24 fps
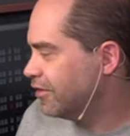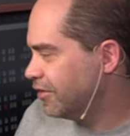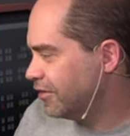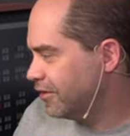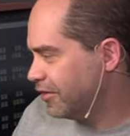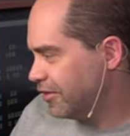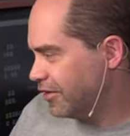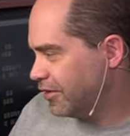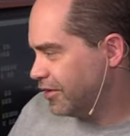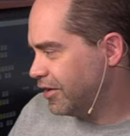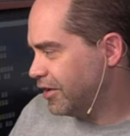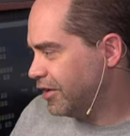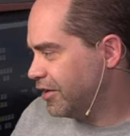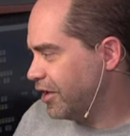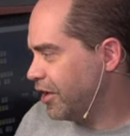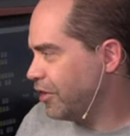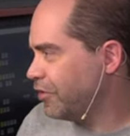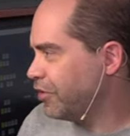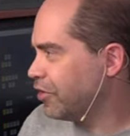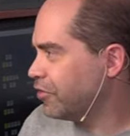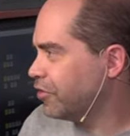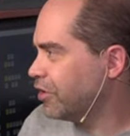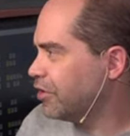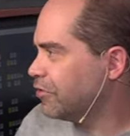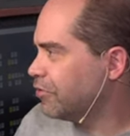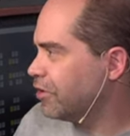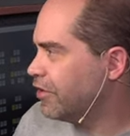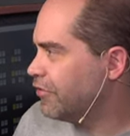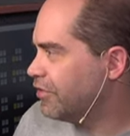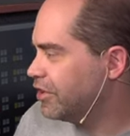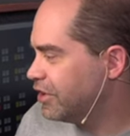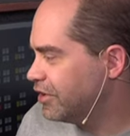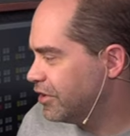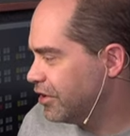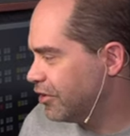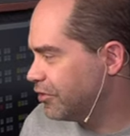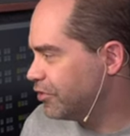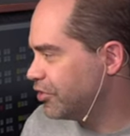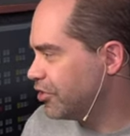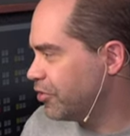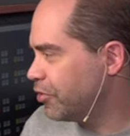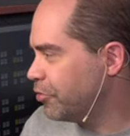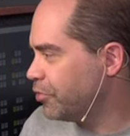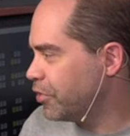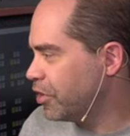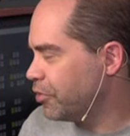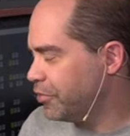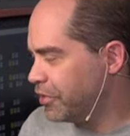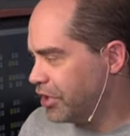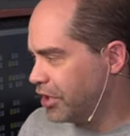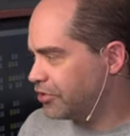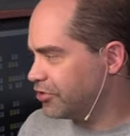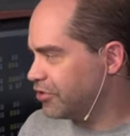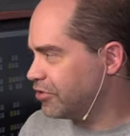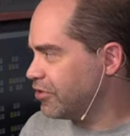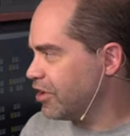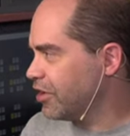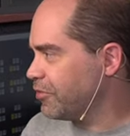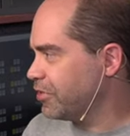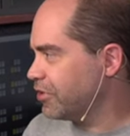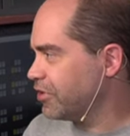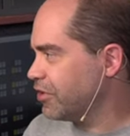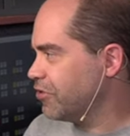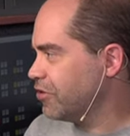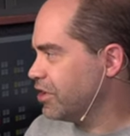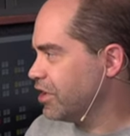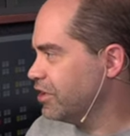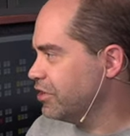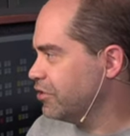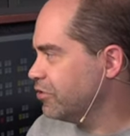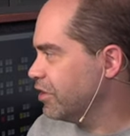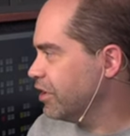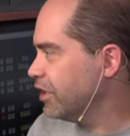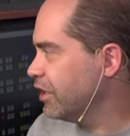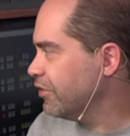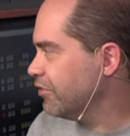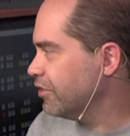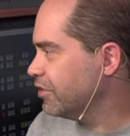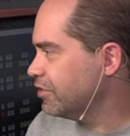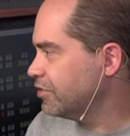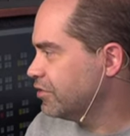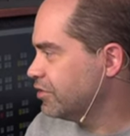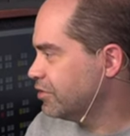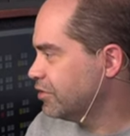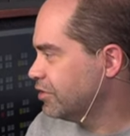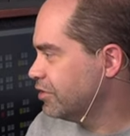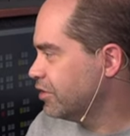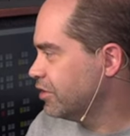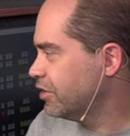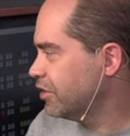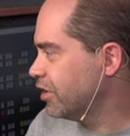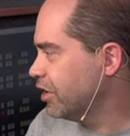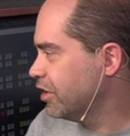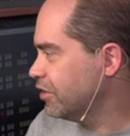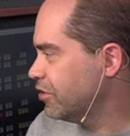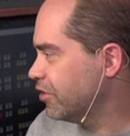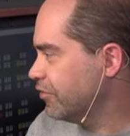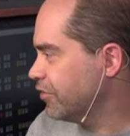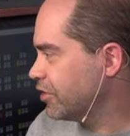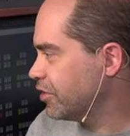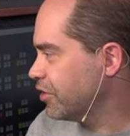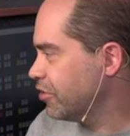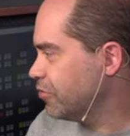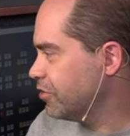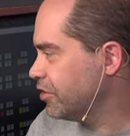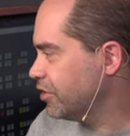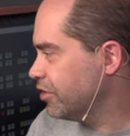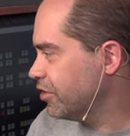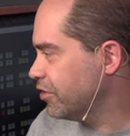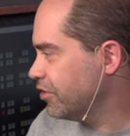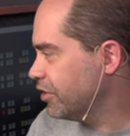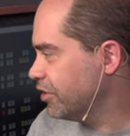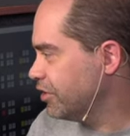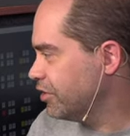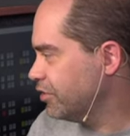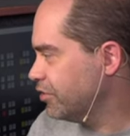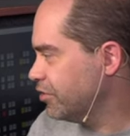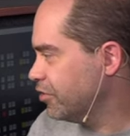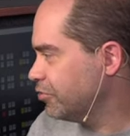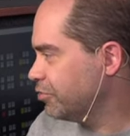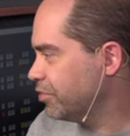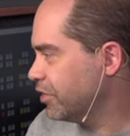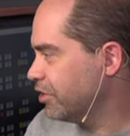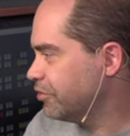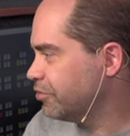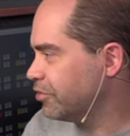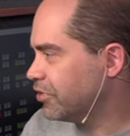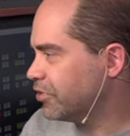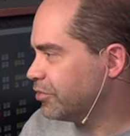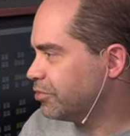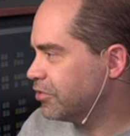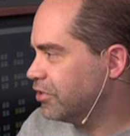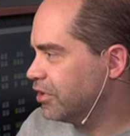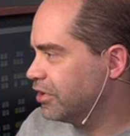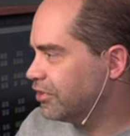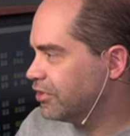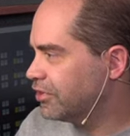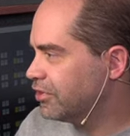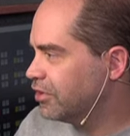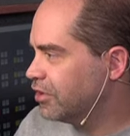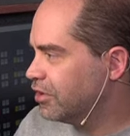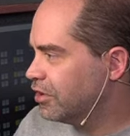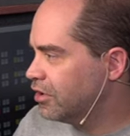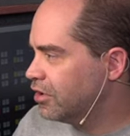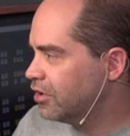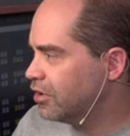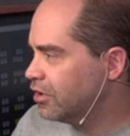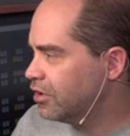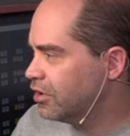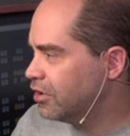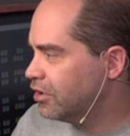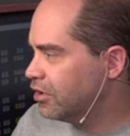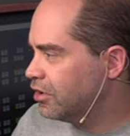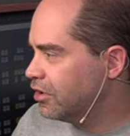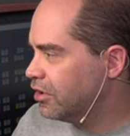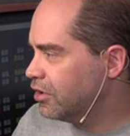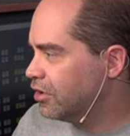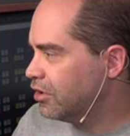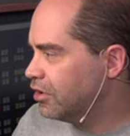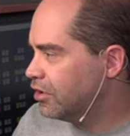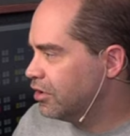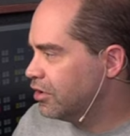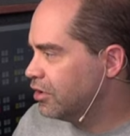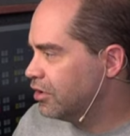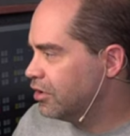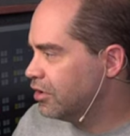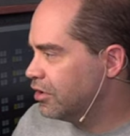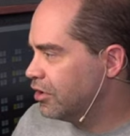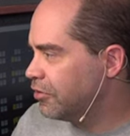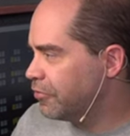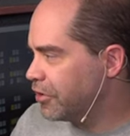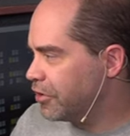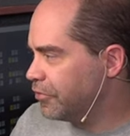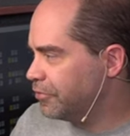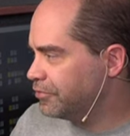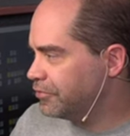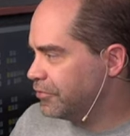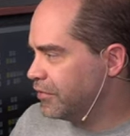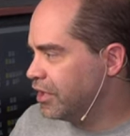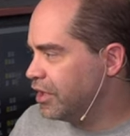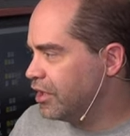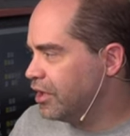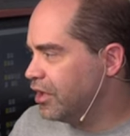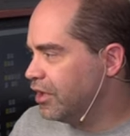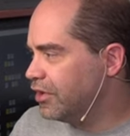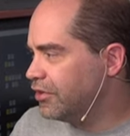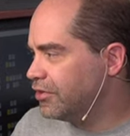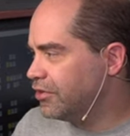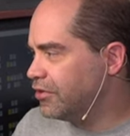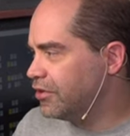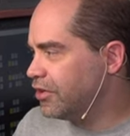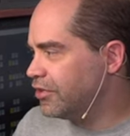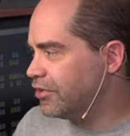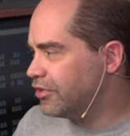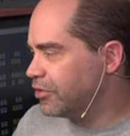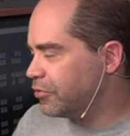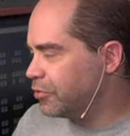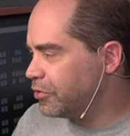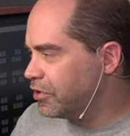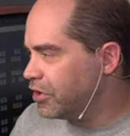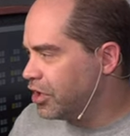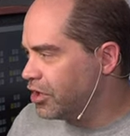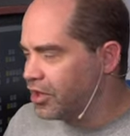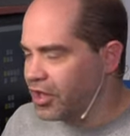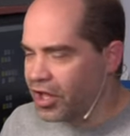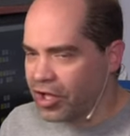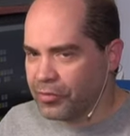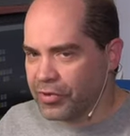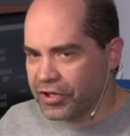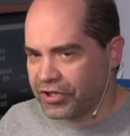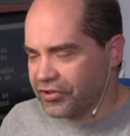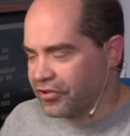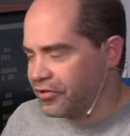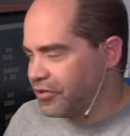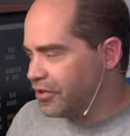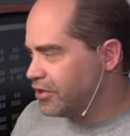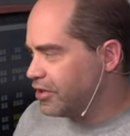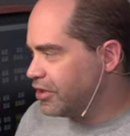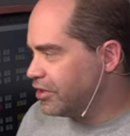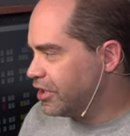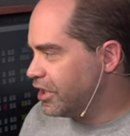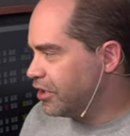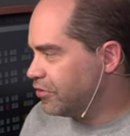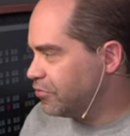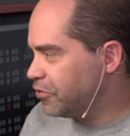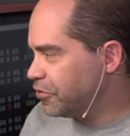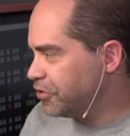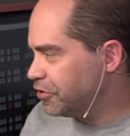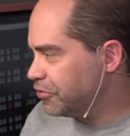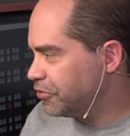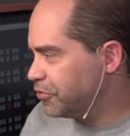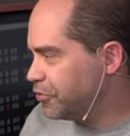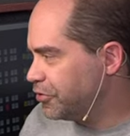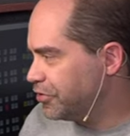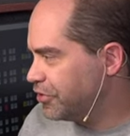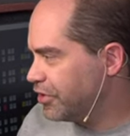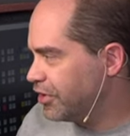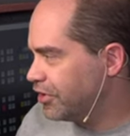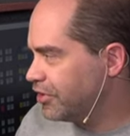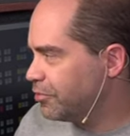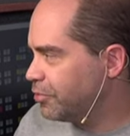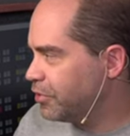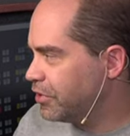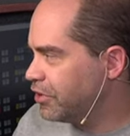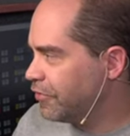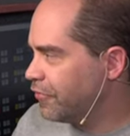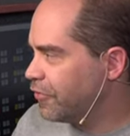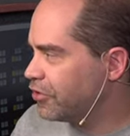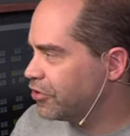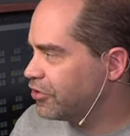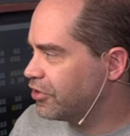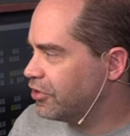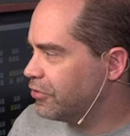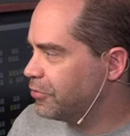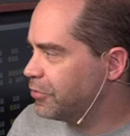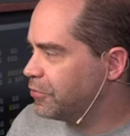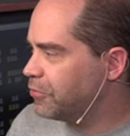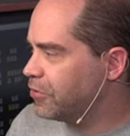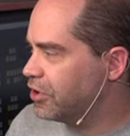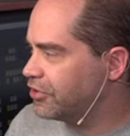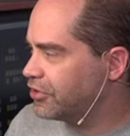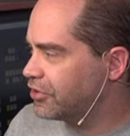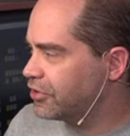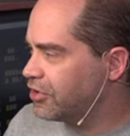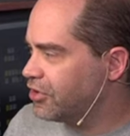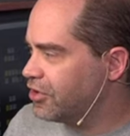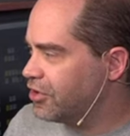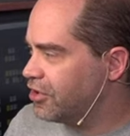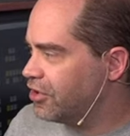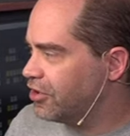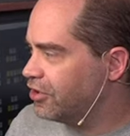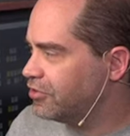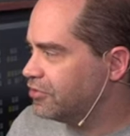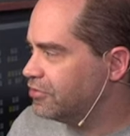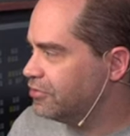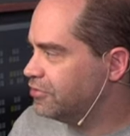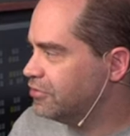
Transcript: Uh, I, don't, I don't have it in there, so let me actually grab the code. I know I have it. I have the code here in Notepad plus plus. There we go. So this is one. I'll make sure that the download includes this, but the function that we want to call